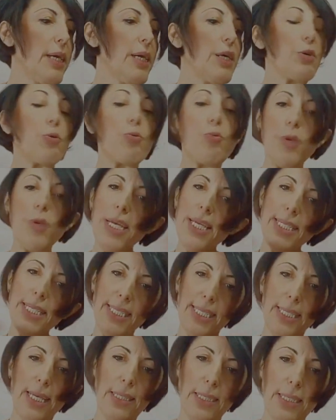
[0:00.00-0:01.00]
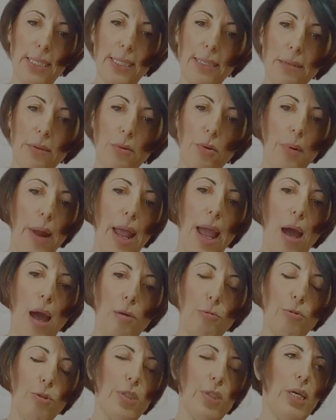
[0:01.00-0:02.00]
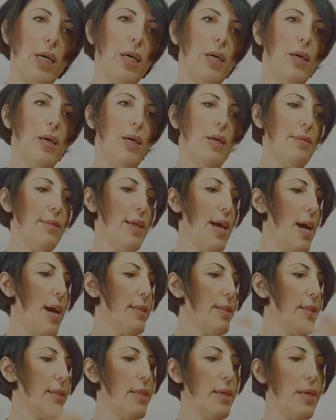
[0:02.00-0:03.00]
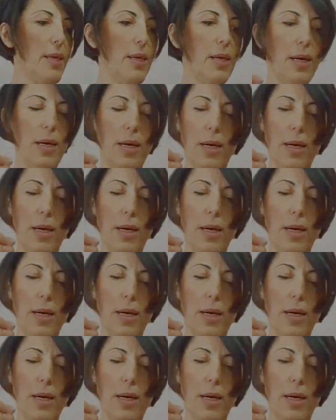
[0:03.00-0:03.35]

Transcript: resets the ground that the